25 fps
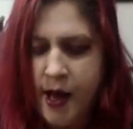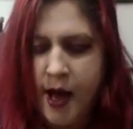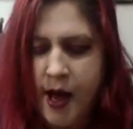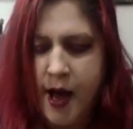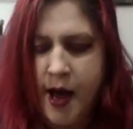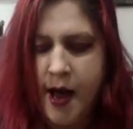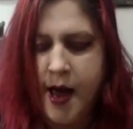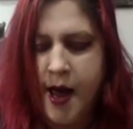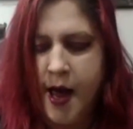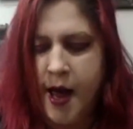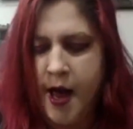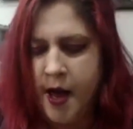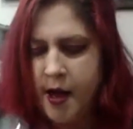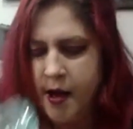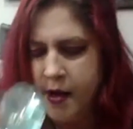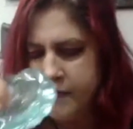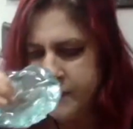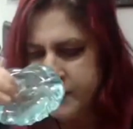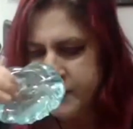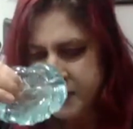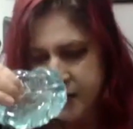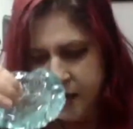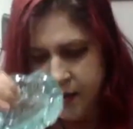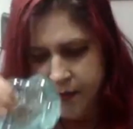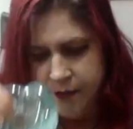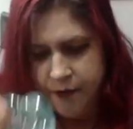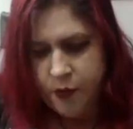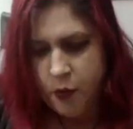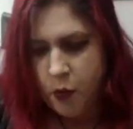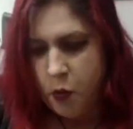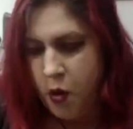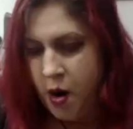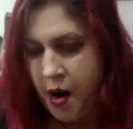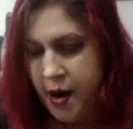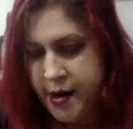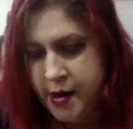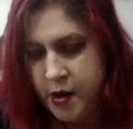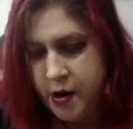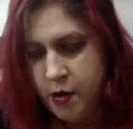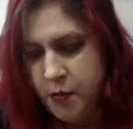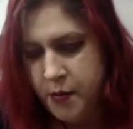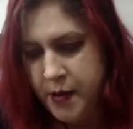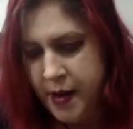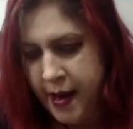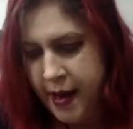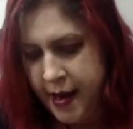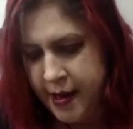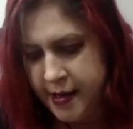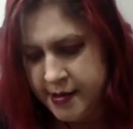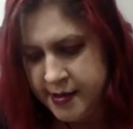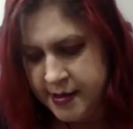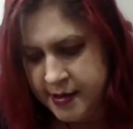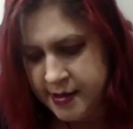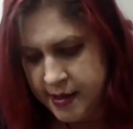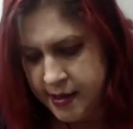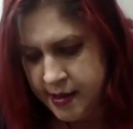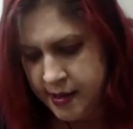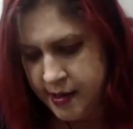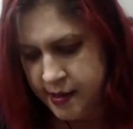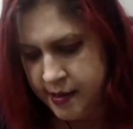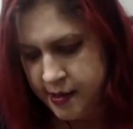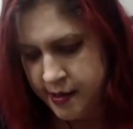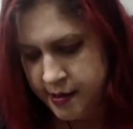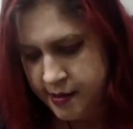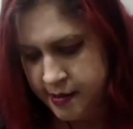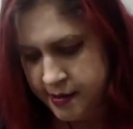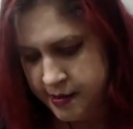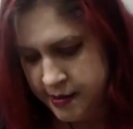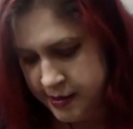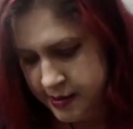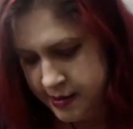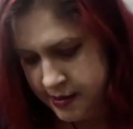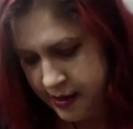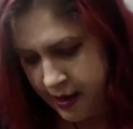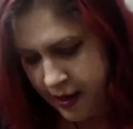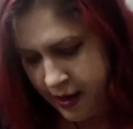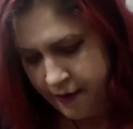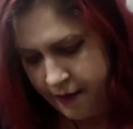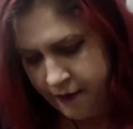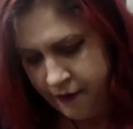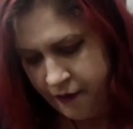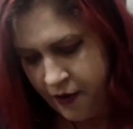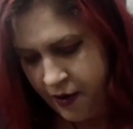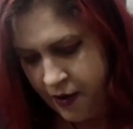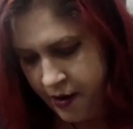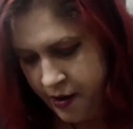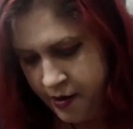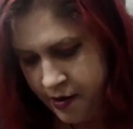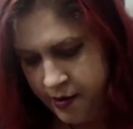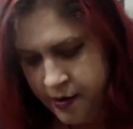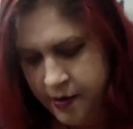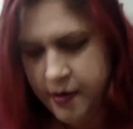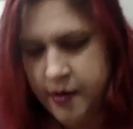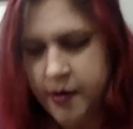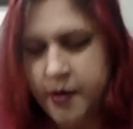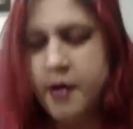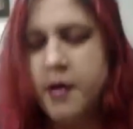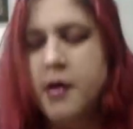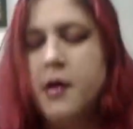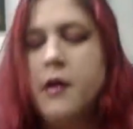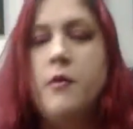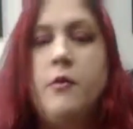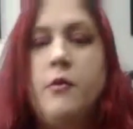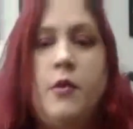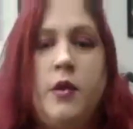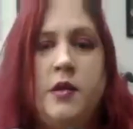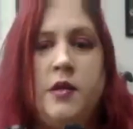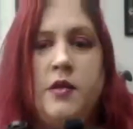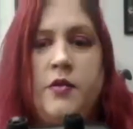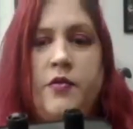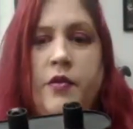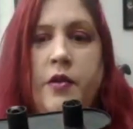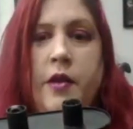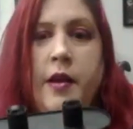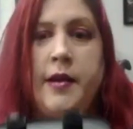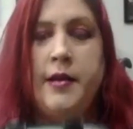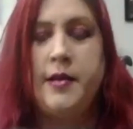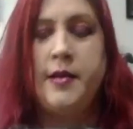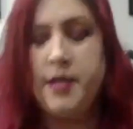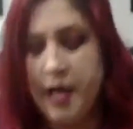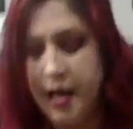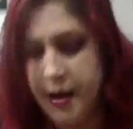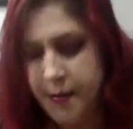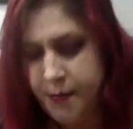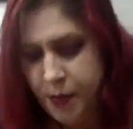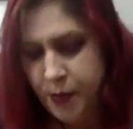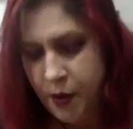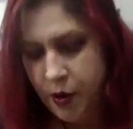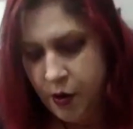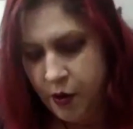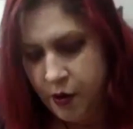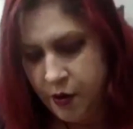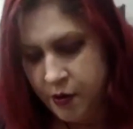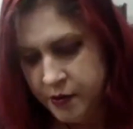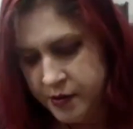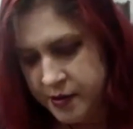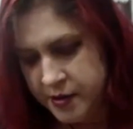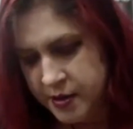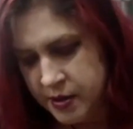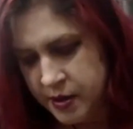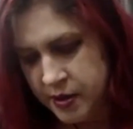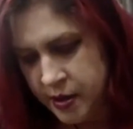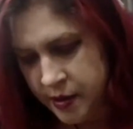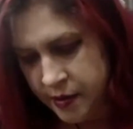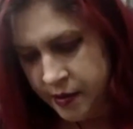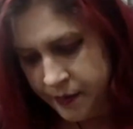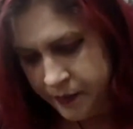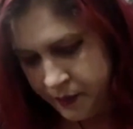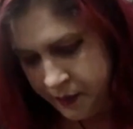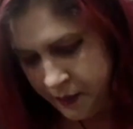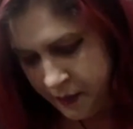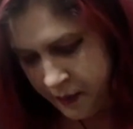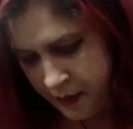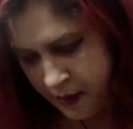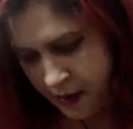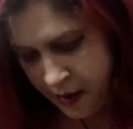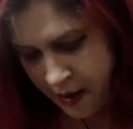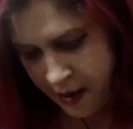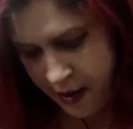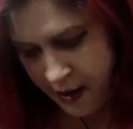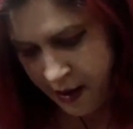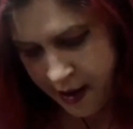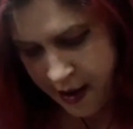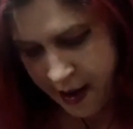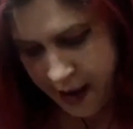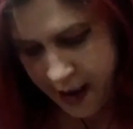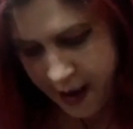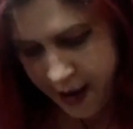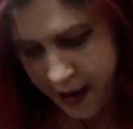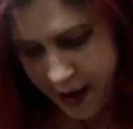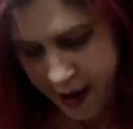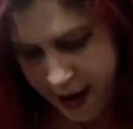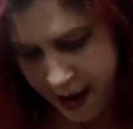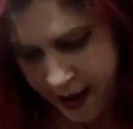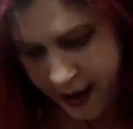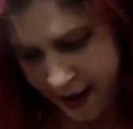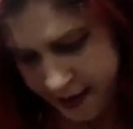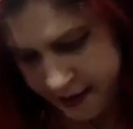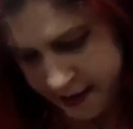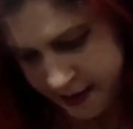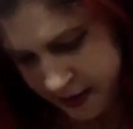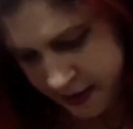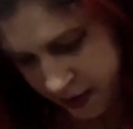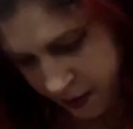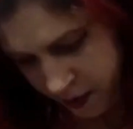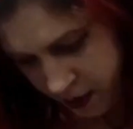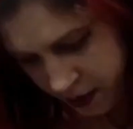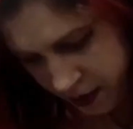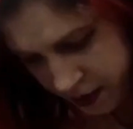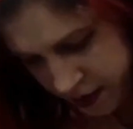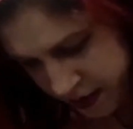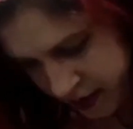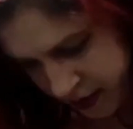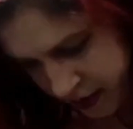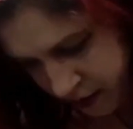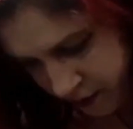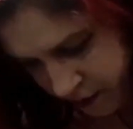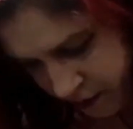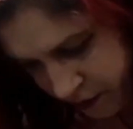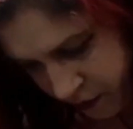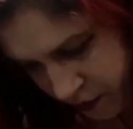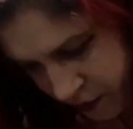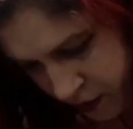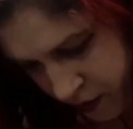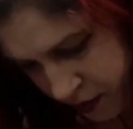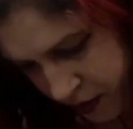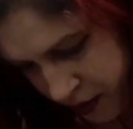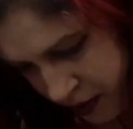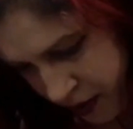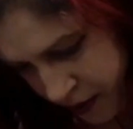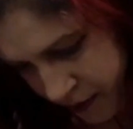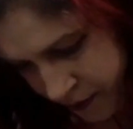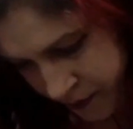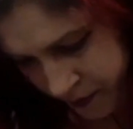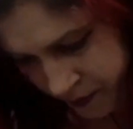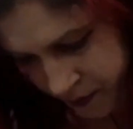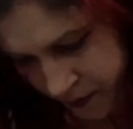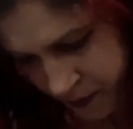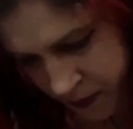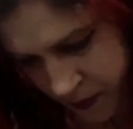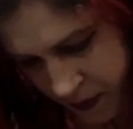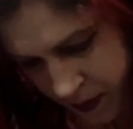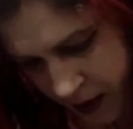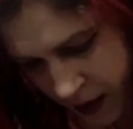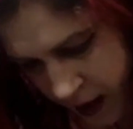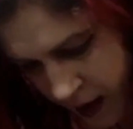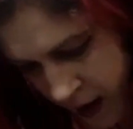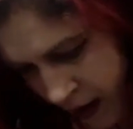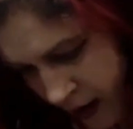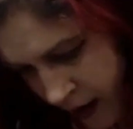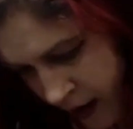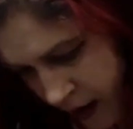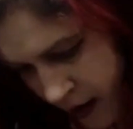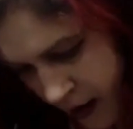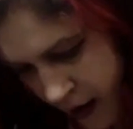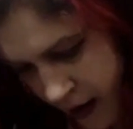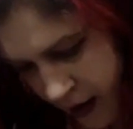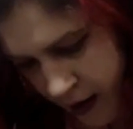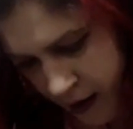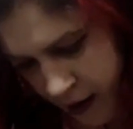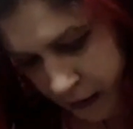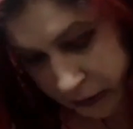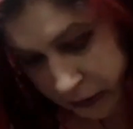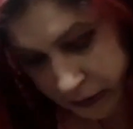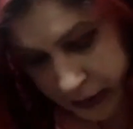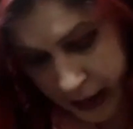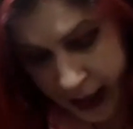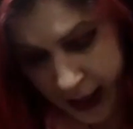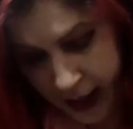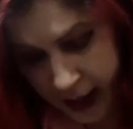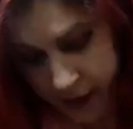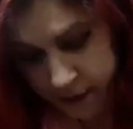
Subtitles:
I have some for wider bases. I have ones for like tapers, and so on and so forth. Yeah.